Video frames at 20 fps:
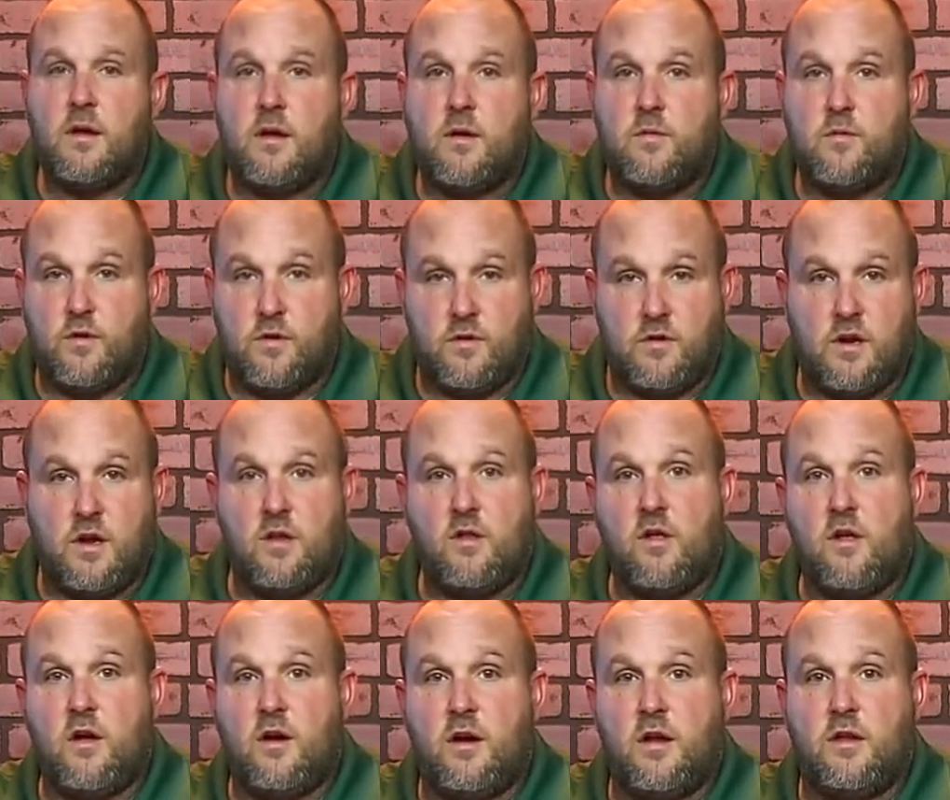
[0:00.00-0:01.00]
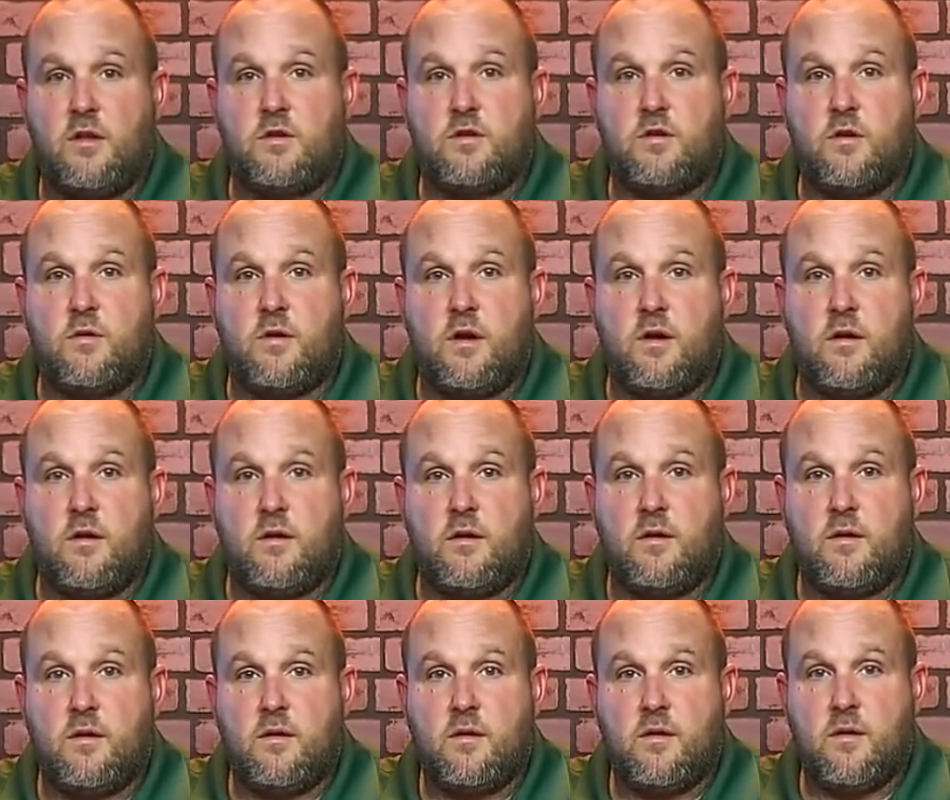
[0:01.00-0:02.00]
When you're done logging the sonar,
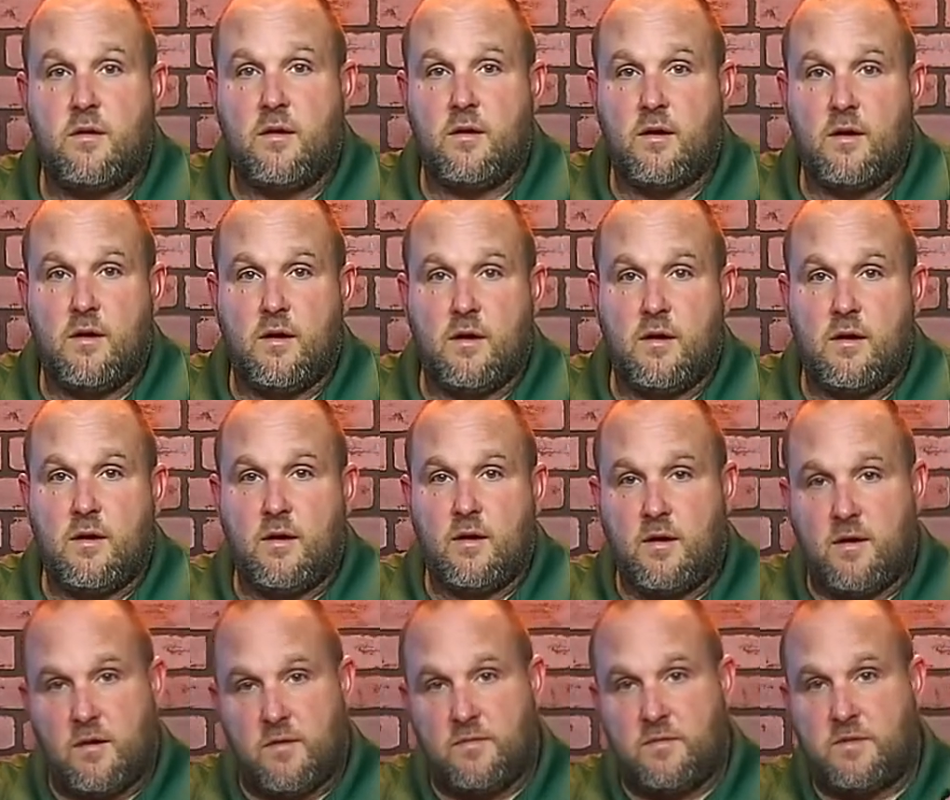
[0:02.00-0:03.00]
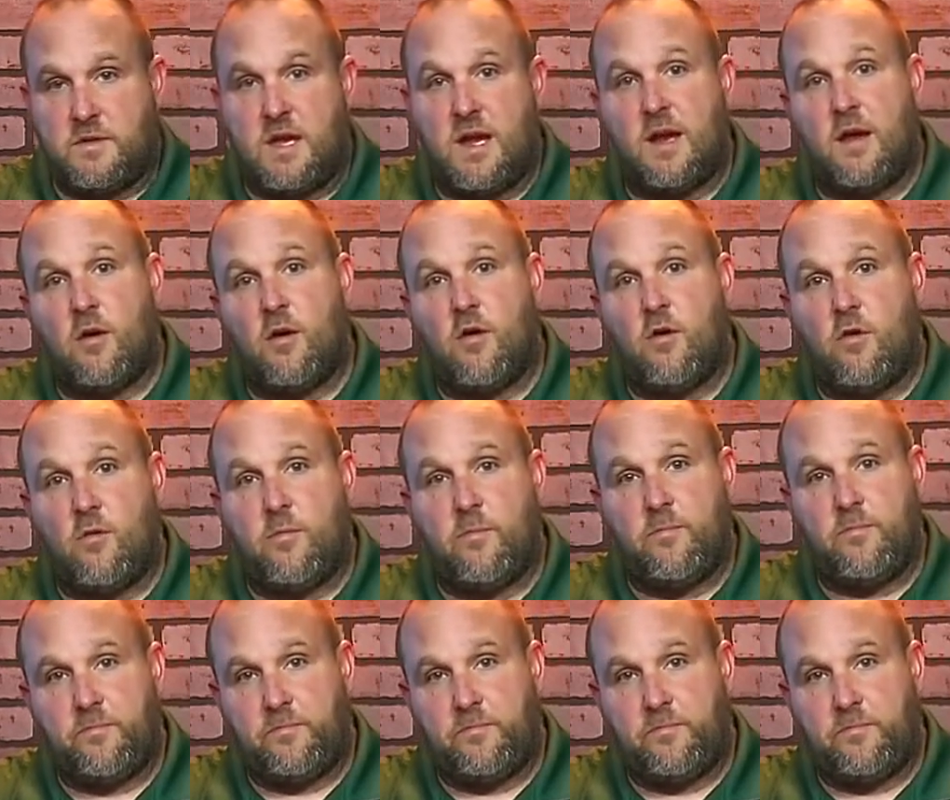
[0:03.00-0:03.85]
take it home,